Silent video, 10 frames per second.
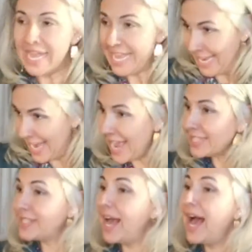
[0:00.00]

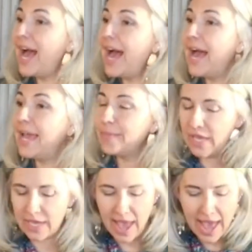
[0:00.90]
next time
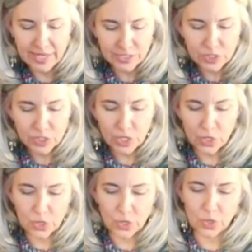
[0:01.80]
he asks
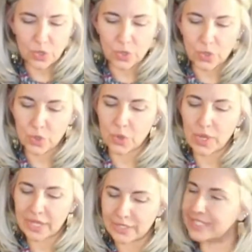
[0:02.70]
you,
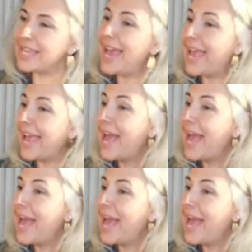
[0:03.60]
he'll say,